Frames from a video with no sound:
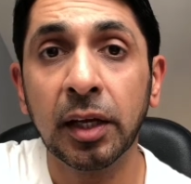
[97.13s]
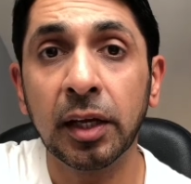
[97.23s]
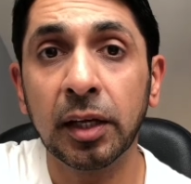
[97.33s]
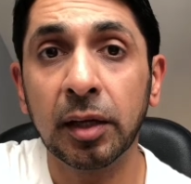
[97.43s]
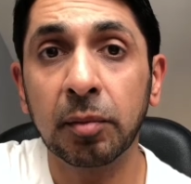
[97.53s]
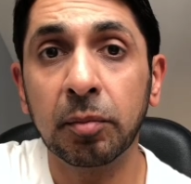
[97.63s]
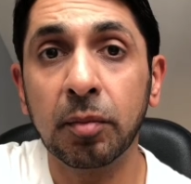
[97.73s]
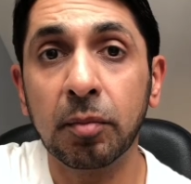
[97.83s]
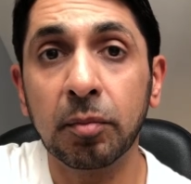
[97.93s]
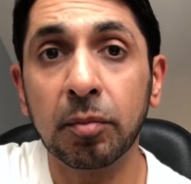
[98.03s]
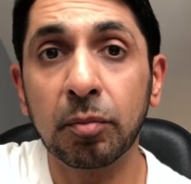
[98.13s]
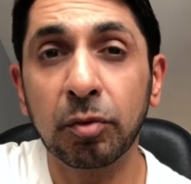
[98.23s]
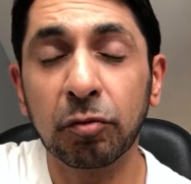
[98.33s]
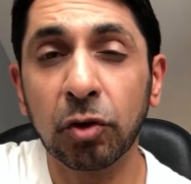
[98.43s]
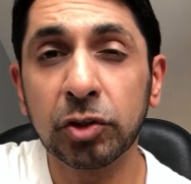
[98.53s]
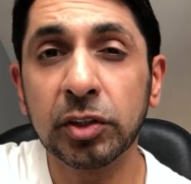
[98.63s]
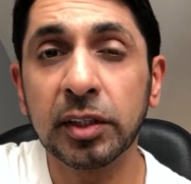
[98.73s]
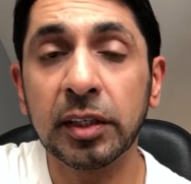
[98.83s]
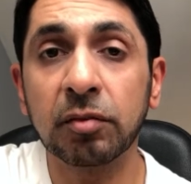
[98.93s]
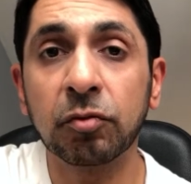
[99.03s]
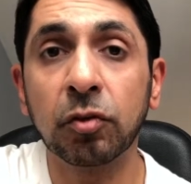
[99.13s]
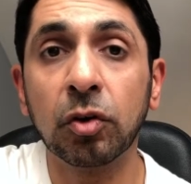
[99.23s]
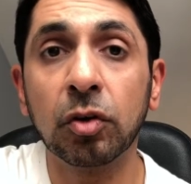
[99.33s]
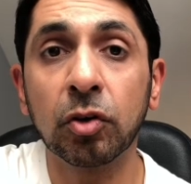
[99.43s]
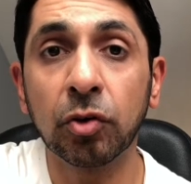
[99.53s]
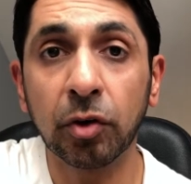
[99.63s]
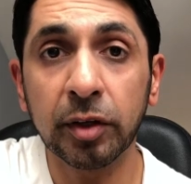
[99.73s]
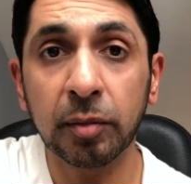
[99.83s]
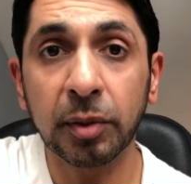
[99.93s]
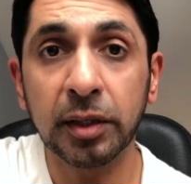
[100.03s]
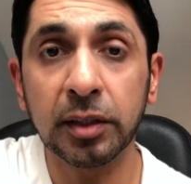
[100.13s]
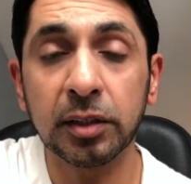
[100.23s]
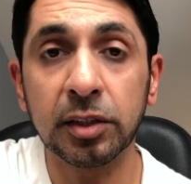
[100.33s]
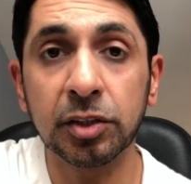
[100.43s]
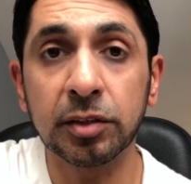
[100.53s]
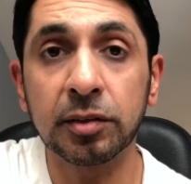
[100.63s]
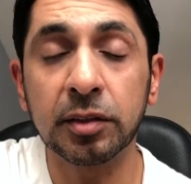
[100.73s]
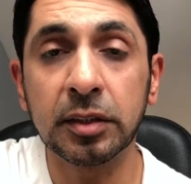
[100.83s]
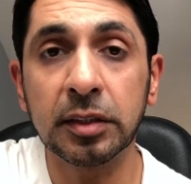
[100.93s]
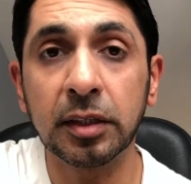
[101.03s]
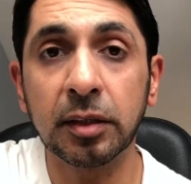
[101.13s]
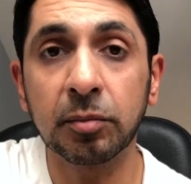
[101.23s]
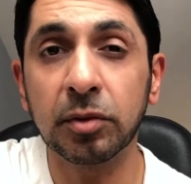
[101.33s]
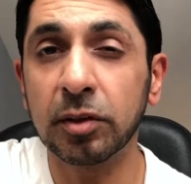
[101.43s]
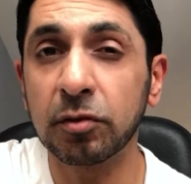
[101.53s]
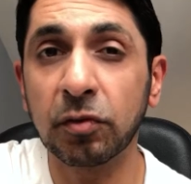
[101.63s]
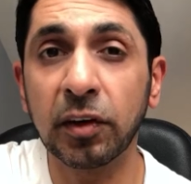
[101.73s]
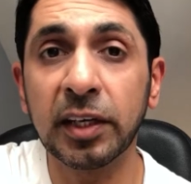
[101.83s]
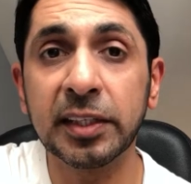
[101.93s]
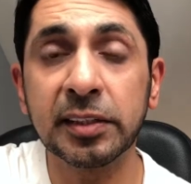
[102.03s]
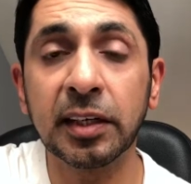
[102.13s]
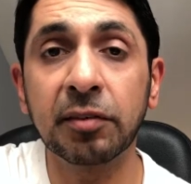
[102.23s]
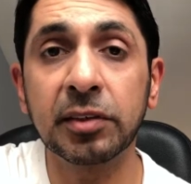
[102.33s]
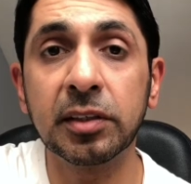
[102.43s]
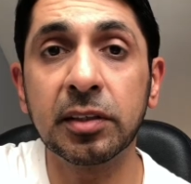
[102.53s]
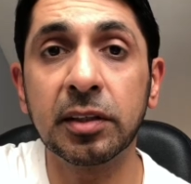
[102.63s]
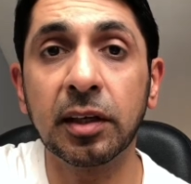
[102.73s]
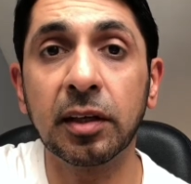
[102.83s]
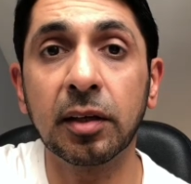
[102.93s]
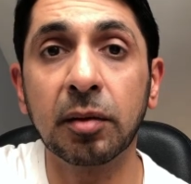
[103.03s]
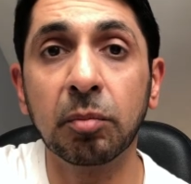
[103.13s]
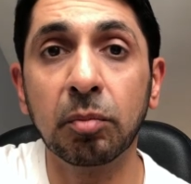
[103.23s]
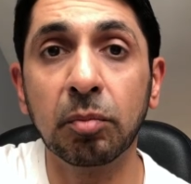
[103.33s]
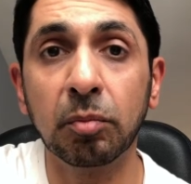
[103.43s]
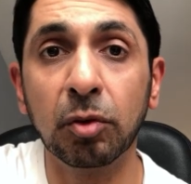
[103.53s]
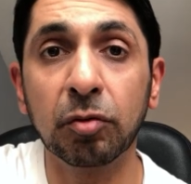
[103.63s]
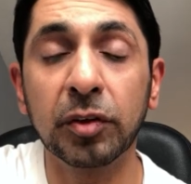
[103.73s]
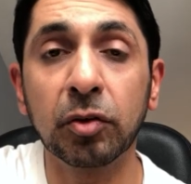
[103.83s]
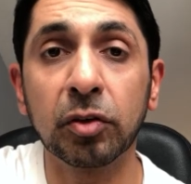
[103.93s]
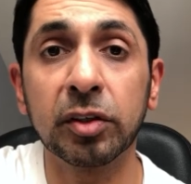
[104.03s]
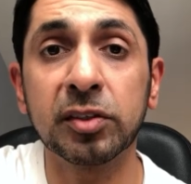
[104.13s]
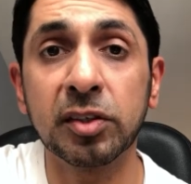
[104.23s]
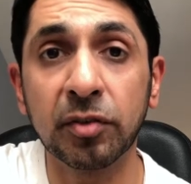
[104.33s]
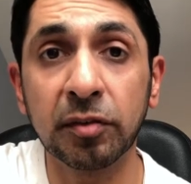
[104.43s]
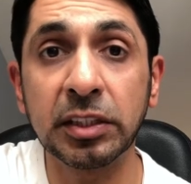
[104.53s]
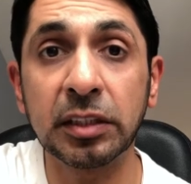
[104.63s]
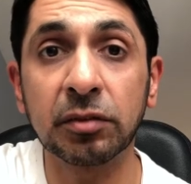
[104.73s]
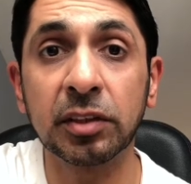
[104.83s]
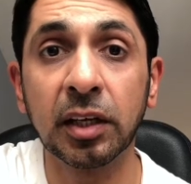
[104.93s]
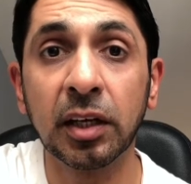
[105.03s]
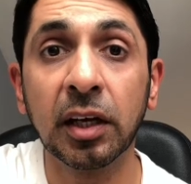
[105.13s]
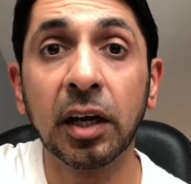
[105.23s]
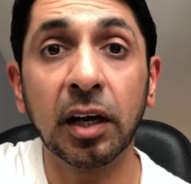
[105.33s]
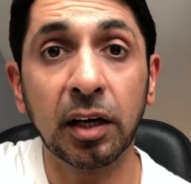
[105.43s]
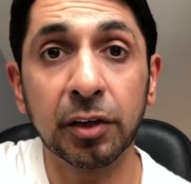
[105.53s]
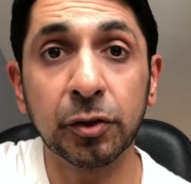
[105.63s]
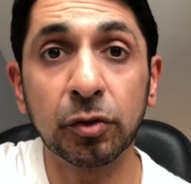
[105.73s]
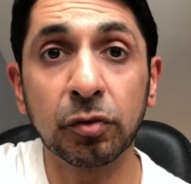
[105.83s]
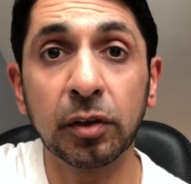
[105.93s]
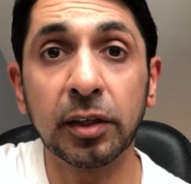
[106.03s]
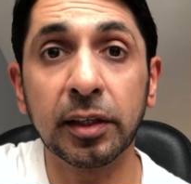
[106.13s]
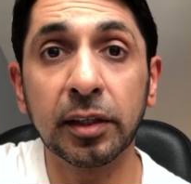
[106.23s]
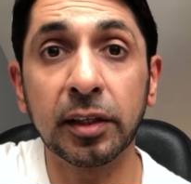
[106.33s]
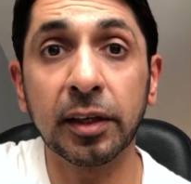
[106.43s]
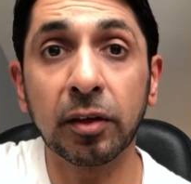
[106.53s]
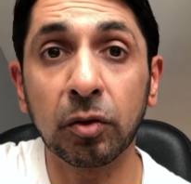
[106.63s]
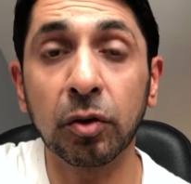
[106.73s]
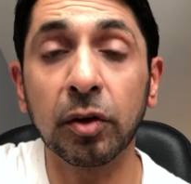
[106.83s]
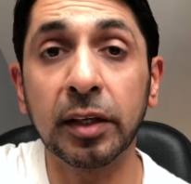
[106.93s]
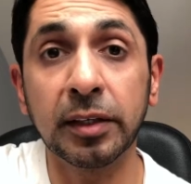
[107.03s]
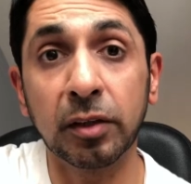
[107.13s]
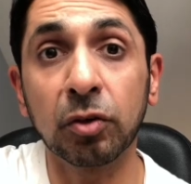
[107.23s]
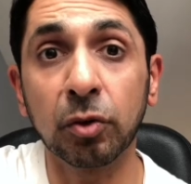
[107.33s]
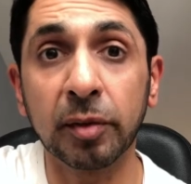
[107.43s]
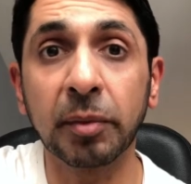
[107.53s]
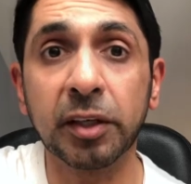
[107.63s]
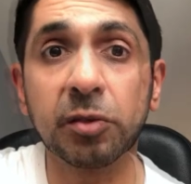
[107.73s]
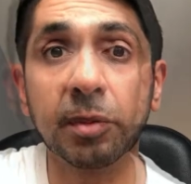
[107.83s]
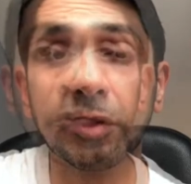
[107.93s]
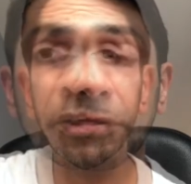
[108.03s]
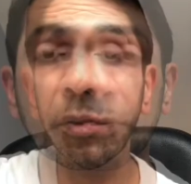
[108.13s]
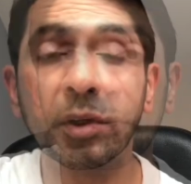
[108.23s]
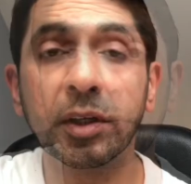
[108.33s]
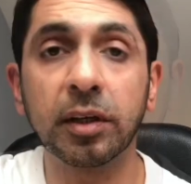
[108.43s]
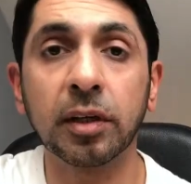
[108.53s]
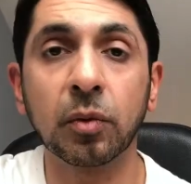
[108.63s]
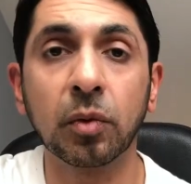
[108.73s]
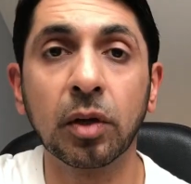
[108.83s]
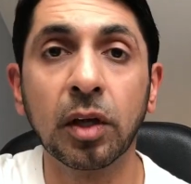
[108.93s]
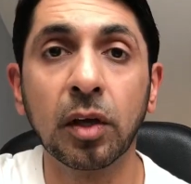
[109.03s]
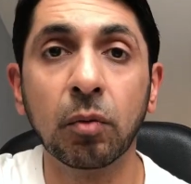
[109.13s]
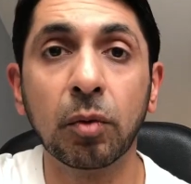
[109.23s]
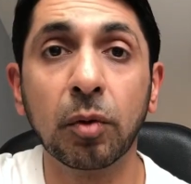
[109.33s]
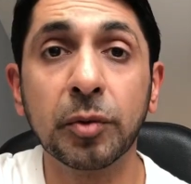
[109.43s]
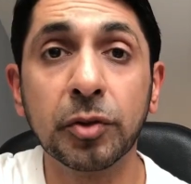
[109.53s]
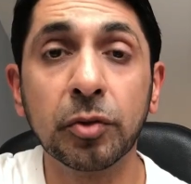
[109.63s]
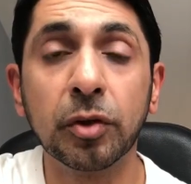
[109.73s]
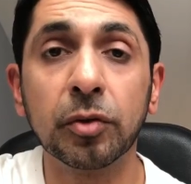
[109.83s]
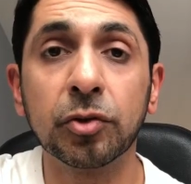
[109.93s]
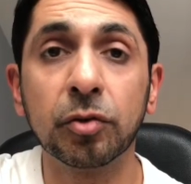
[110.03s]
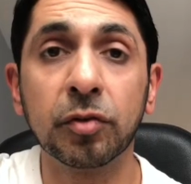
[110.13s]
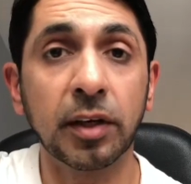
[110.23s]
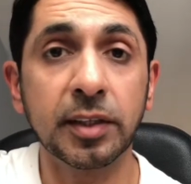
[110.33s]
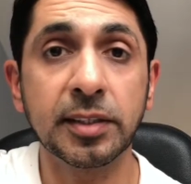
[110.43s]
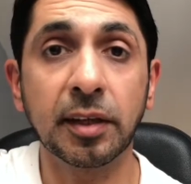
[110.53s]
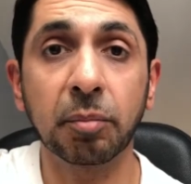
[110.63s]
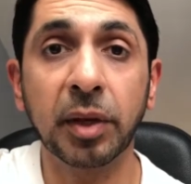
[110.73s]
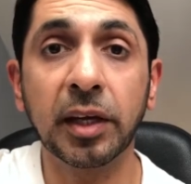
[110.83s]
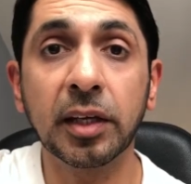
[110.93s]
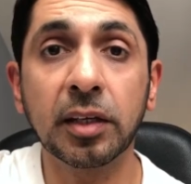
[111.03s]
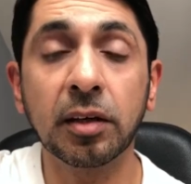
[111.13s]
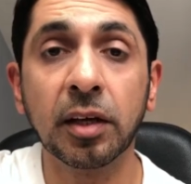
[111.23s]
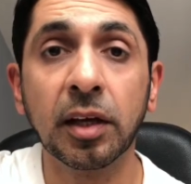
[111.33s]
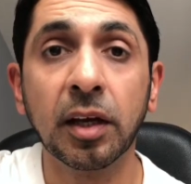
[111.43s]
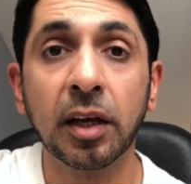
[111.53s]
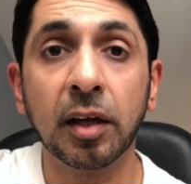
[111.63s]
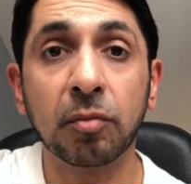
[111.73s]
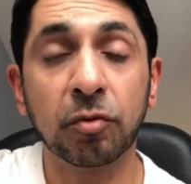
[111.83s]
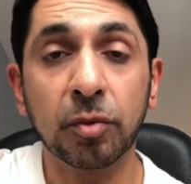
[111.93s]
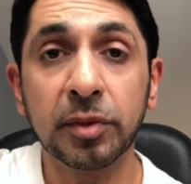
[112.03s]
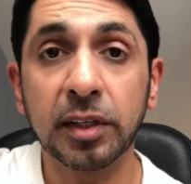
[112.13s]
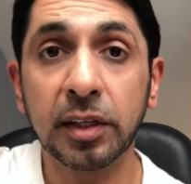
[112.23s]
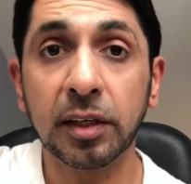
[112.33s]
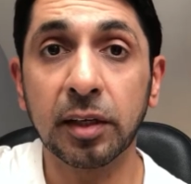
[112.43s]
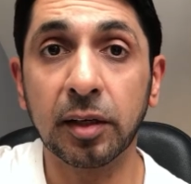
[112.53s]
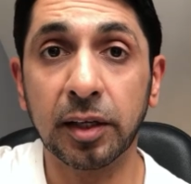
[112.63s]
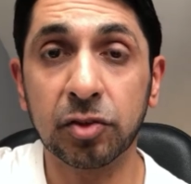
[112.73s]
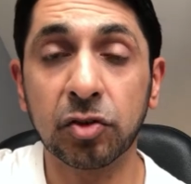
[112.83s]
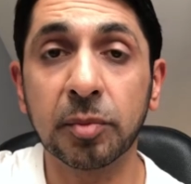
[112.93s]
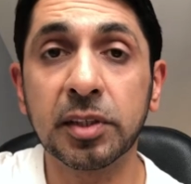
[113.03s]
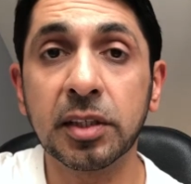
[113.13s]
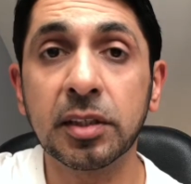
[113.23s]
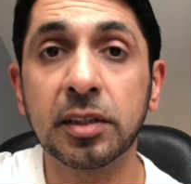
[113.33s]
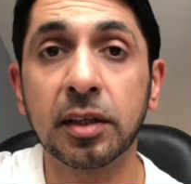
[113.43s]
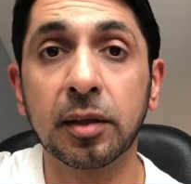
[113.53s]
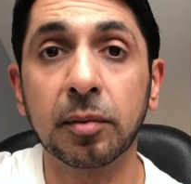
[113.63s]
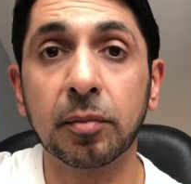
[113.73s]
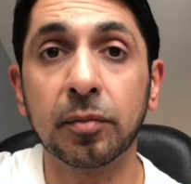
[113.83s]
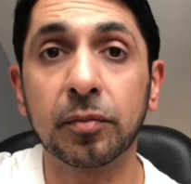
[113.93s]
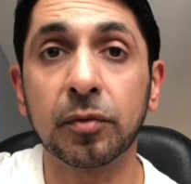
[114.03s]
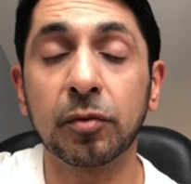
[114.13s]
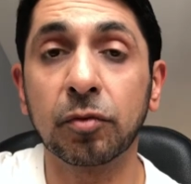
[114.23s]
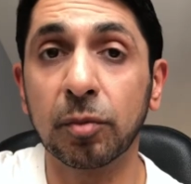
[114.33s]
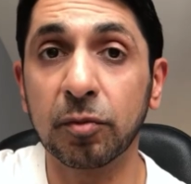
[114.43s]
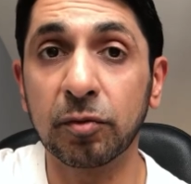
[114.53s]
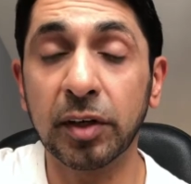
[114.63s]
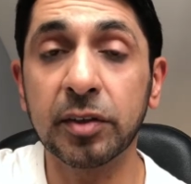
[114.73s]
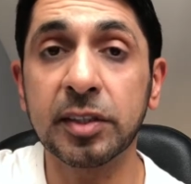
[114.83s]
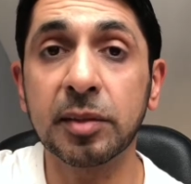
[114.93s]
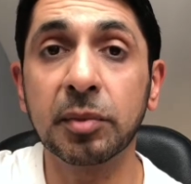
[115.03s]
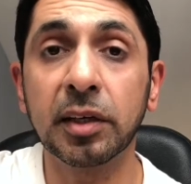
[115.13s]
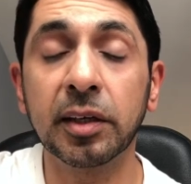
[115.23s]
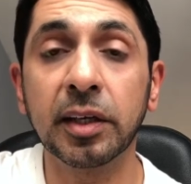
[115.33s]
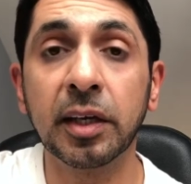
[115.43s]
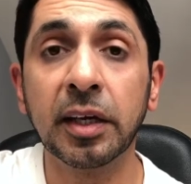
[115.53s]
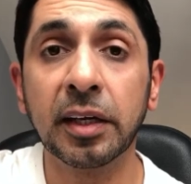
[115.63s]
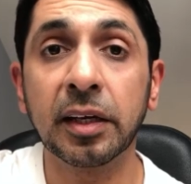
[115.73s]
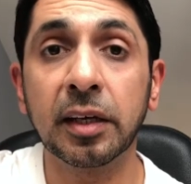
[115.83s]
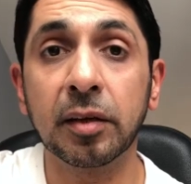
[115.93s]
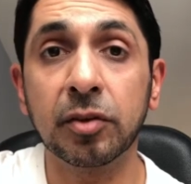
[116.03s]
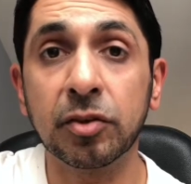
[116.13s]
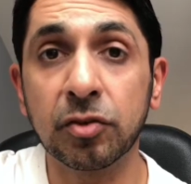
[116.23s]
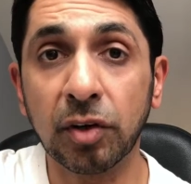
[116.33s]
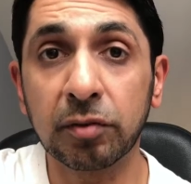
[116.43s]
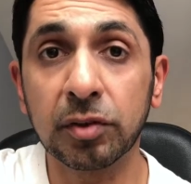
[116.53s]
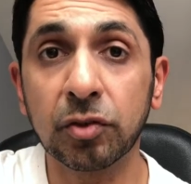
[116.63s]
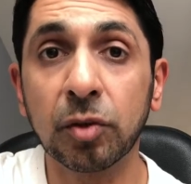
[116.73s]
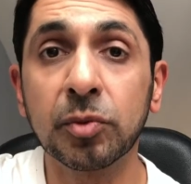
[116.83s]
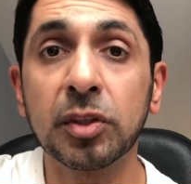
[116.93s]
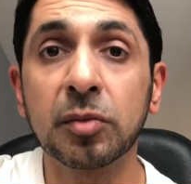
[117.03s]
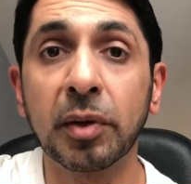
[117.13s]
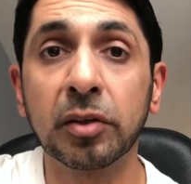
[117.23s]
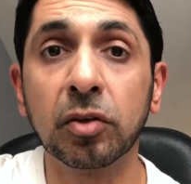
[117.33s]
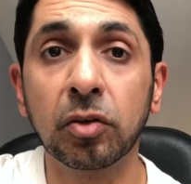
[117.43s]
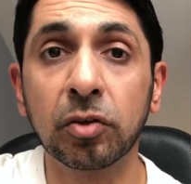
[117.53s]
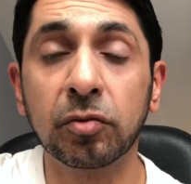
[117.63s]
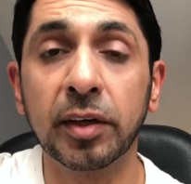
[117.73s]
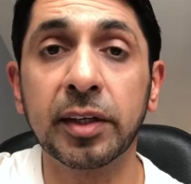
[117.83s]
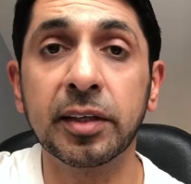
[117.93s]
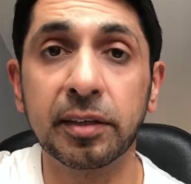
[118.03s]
But unfortunately, for chronic pain conditions, there is very little evidence that morphine or its derivatives are useful in the ongoing management. So how do they work? Well, what we do know so far is that pain from the extremities, from various stimuli, travels up to the spinal cord via nerves.